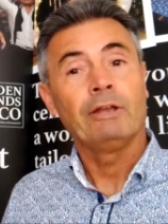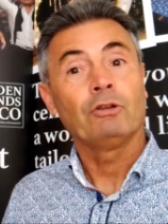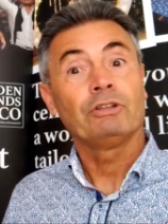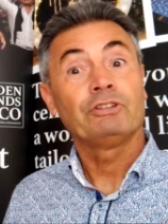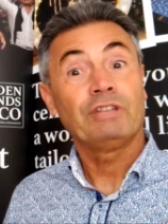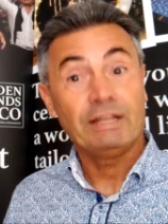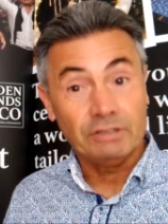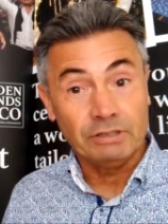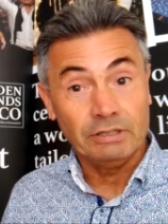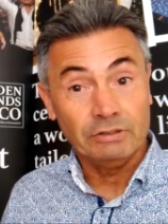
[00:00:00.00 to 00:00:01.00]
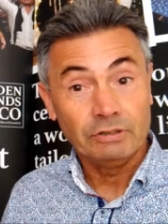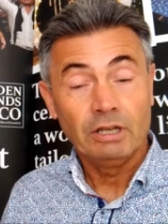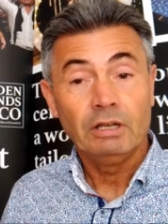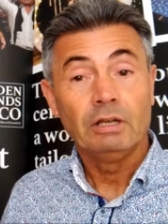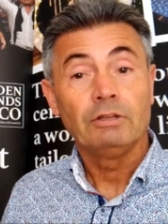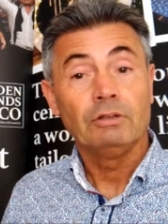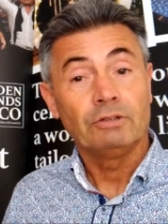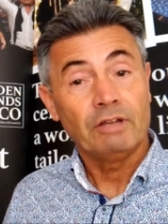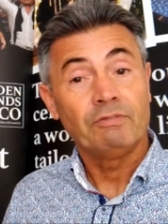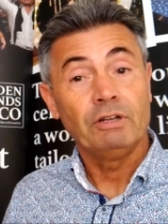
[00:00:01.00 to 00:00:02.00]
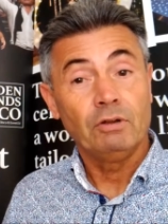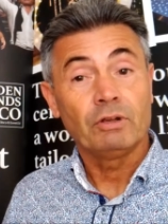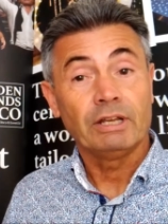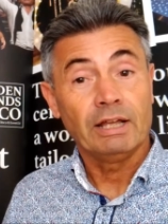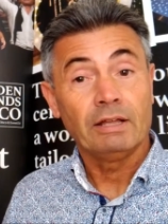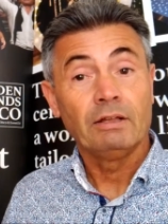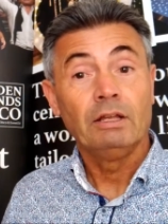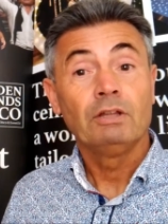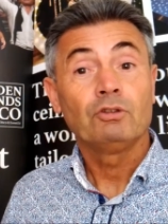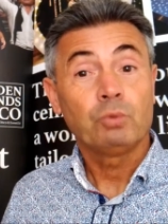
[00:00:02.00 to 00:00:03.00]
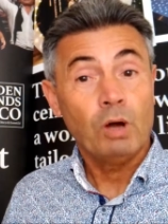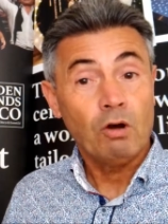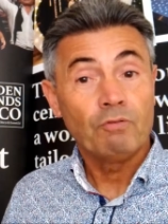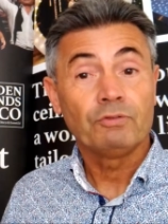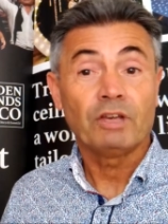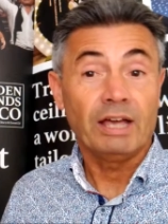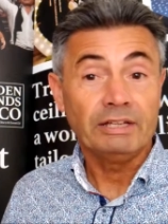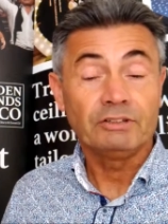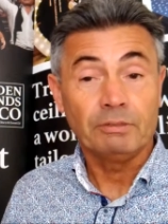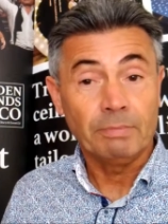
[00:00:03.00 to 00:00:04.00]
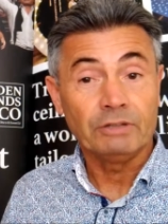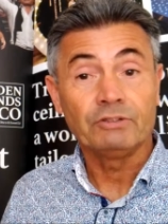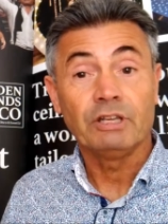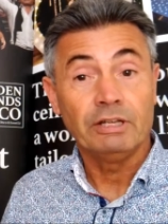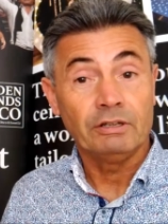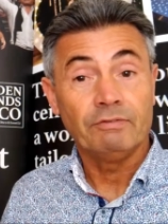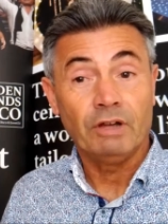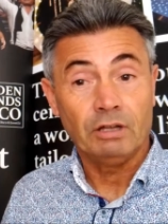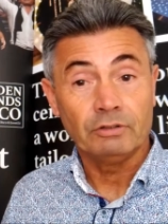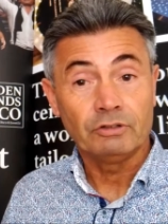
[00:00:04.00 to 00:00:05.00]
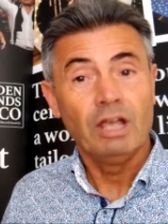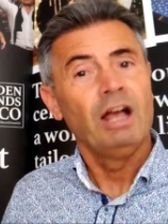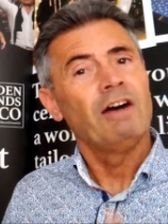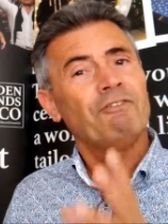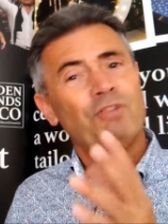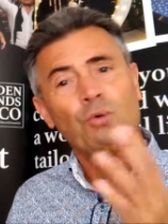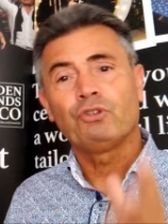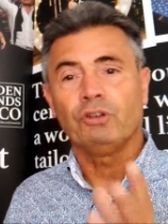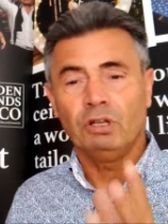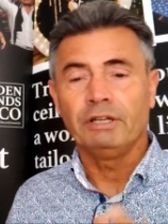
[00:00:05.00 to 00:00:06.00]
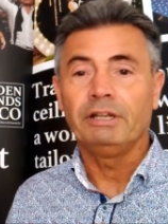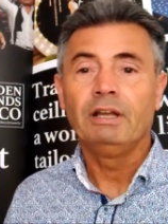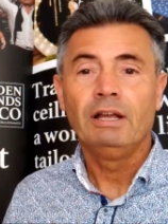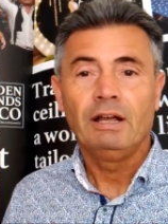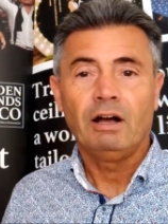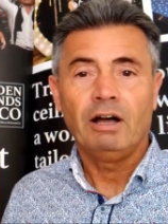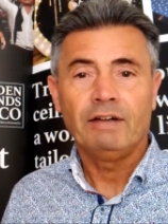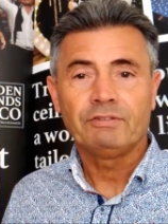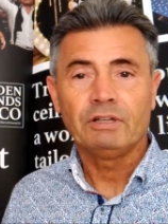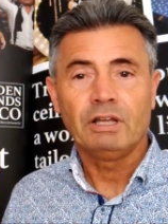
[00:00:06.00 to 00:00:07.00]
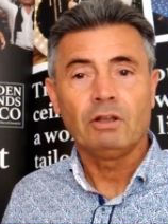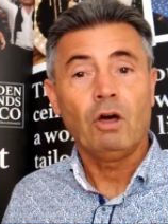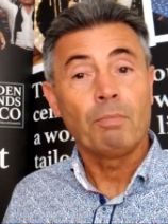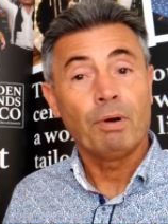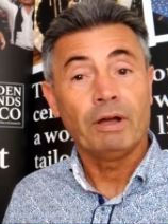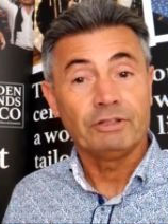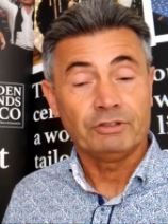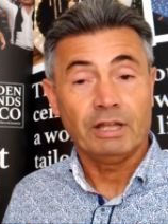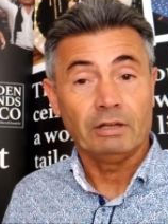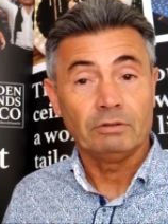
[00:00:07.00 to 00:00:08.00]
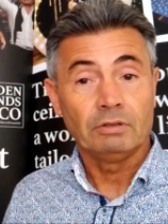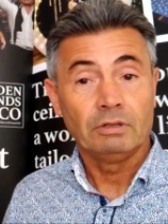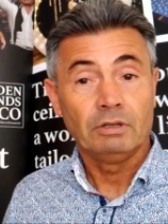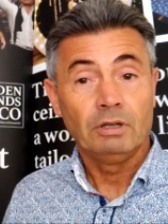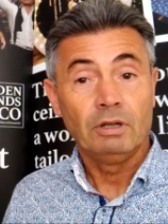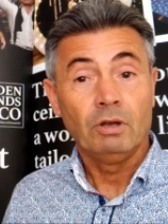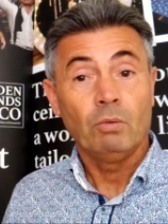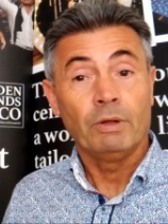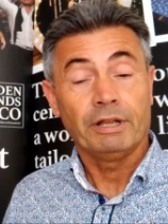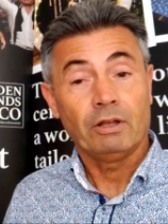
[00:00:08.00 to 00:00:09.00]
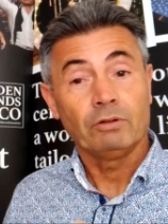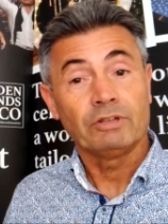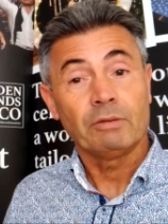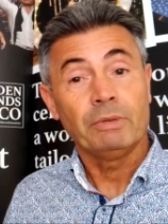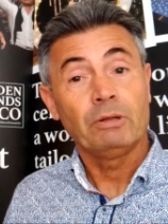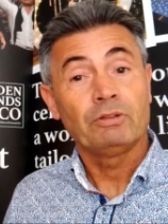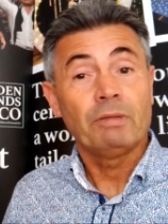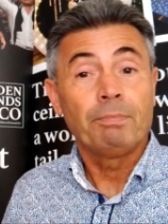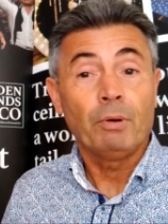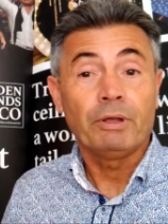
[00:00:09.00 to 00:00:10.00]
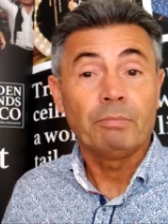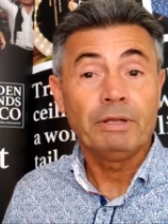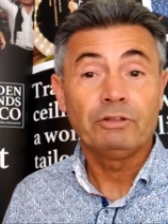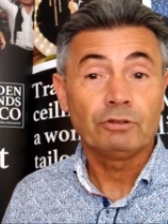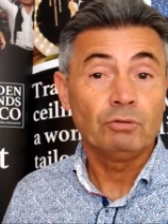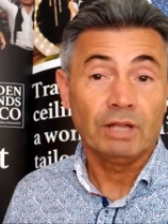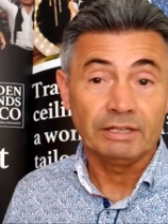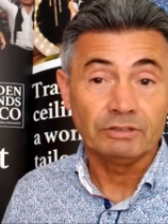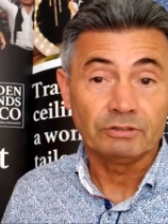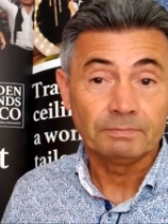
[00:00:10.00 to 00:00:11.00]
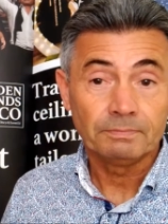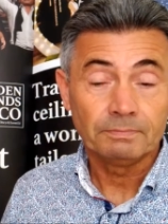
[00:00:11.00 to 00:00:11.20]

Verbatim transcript: And on the Saturdays, you're definitely looking at 12 to 18 months in advance. Unfortunately, I have to let a lot of brides down when they contact me because they're booking me too late.